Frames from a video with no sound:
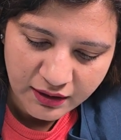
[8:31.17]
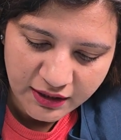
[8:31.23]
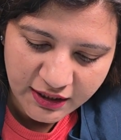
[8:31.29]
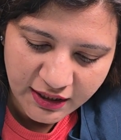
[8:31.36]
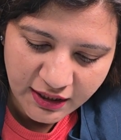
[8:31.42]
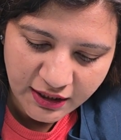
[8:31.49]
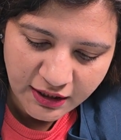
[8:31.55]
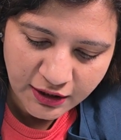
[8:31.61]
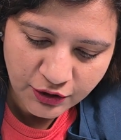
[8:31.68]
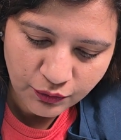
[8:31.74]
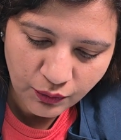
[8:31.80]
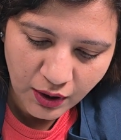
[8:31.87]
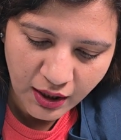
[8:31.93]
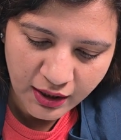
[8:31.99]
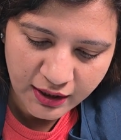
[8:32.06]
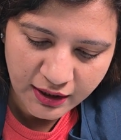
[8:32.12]
DNA
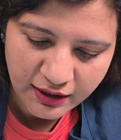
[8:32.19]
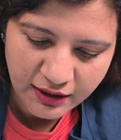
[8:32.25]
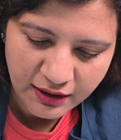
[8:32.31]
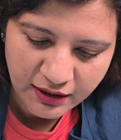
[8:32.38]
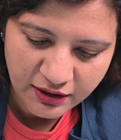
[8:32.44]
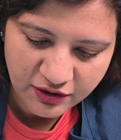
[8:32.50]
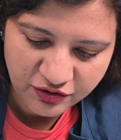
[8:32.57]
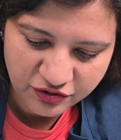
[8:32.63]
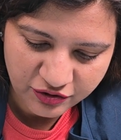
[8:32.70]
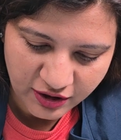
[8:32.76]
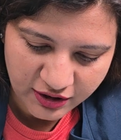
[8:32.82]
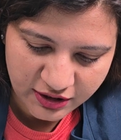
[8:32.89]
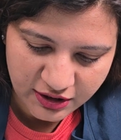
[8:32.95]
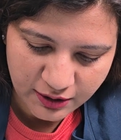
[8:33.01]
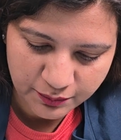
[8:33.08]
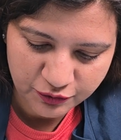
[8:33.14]
to RNA is
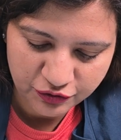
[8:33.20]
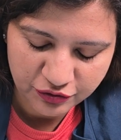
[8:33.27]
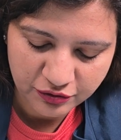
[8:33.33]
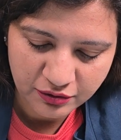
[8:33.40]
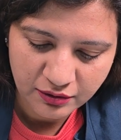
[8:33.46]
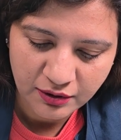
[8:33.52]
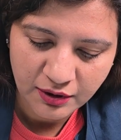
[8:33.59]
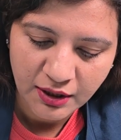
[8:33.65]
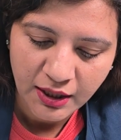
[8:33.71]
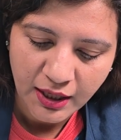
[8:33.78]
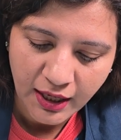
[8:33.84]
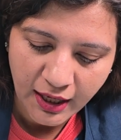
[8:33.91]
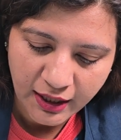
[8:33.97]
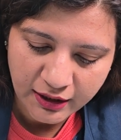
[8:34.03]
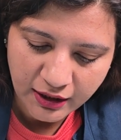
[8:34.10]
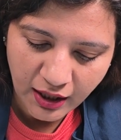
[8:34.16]
transcription,
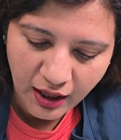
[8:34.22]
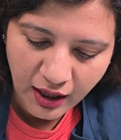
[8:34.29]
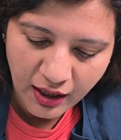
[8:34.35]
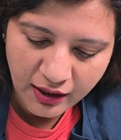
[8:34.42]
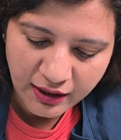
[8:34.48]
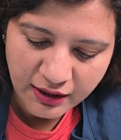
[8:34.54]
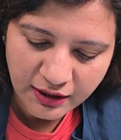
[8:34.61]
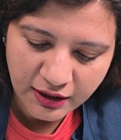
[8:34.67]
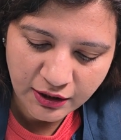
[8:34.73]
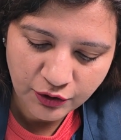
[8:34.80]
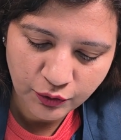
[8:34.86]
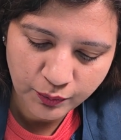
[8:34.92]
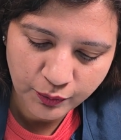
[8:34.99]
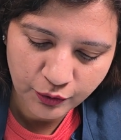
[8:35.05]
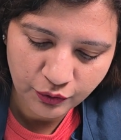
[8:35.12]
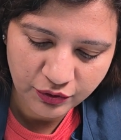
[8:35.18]
and RNA
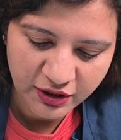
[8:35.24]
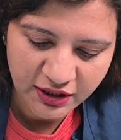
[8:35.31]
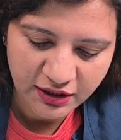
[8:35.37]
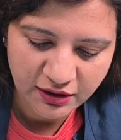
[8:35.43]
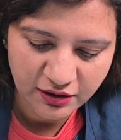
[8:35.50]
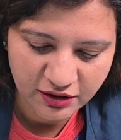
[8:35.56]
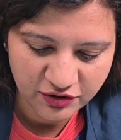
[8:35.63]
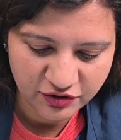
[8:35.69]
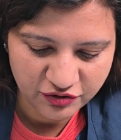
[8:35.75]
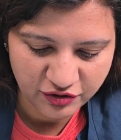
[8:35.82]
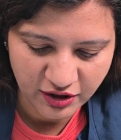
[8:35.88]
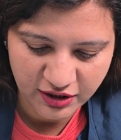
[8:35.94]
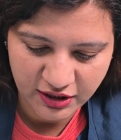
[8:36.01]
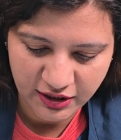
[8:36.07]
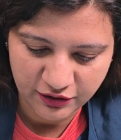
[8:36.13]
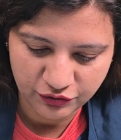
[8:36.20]
to protein is
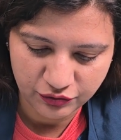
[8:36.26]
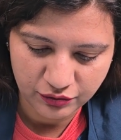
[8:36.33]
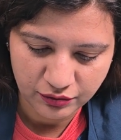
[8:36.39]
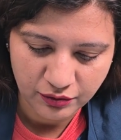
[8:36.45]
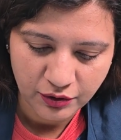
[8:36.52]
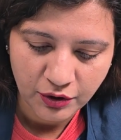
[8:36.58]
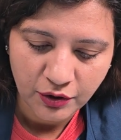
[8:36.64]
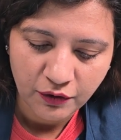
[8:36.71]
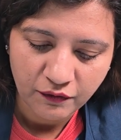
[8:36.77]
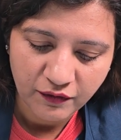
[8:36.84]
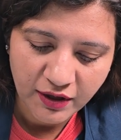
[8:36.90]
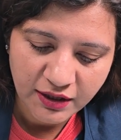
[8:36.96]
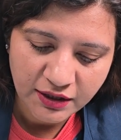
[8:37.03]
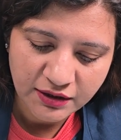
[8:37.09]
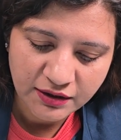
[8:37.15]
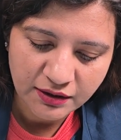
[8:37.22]
translation.
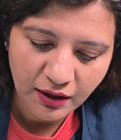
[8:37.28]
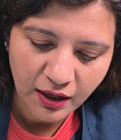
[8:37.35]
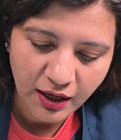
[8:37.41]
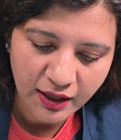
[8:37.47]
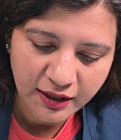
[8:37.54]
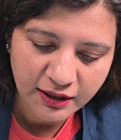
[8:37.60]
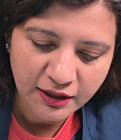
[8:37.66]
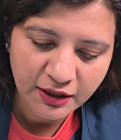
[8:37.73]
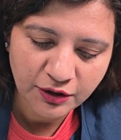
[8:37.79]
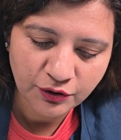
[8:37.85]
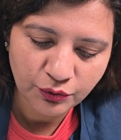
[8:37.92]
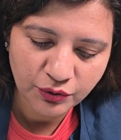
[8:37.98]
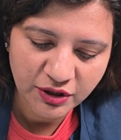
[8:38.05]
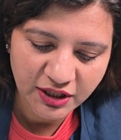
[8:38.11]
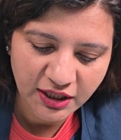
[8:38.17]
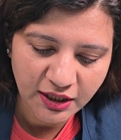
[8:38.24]
Whereas RNA
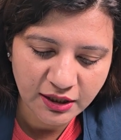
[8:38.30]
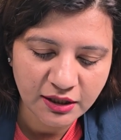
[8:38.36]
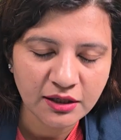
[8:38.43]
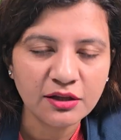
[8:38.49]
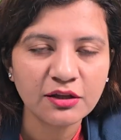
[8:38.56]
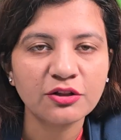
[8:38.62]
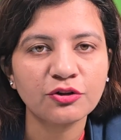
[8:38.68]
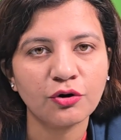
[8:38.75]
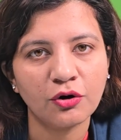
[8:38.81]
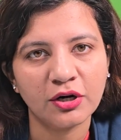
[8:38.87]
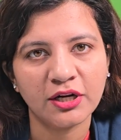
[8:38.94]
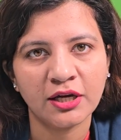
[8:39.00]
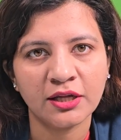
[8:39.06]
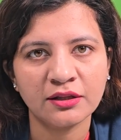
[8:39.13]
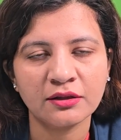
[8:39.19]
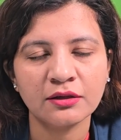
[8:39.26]
to DNA is
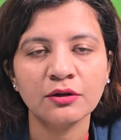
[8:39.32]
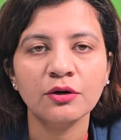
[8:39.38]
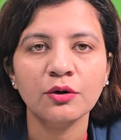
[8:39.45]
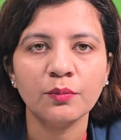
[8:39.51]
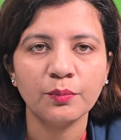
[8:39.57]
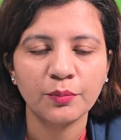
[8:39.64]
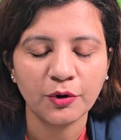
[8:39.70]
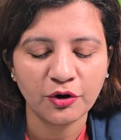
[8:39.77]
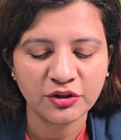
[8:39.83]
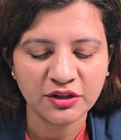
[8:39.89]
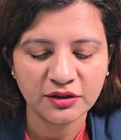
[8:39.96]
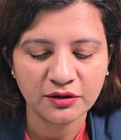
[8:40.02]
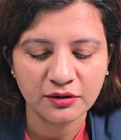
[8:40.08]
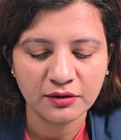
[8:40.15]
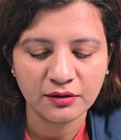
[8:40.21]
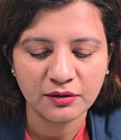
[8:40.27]
called as
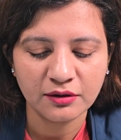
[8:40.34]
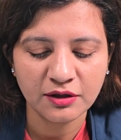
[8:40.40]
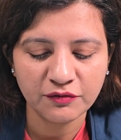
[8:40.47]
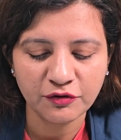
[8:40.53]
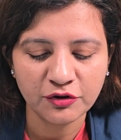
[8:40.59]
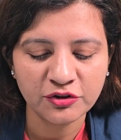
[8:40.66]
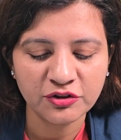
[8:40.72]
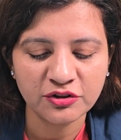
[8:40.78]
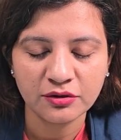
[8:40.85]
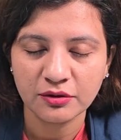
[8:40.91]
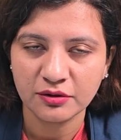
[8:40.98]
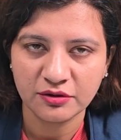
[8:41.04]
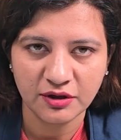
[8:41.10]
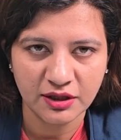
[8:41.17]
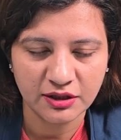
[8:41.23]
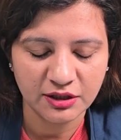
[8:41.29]
reverse
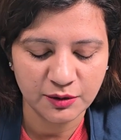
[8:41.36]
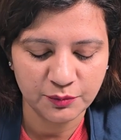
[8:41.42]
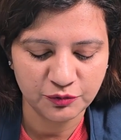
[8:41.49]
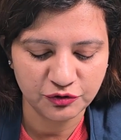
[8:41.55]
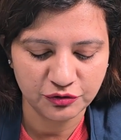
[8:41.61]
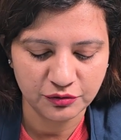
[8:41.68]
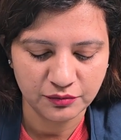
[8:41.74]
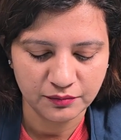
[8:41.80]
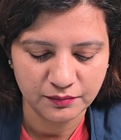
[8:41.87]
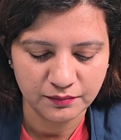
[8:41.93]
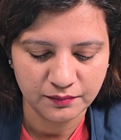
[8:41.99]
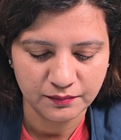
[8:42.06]
transcription.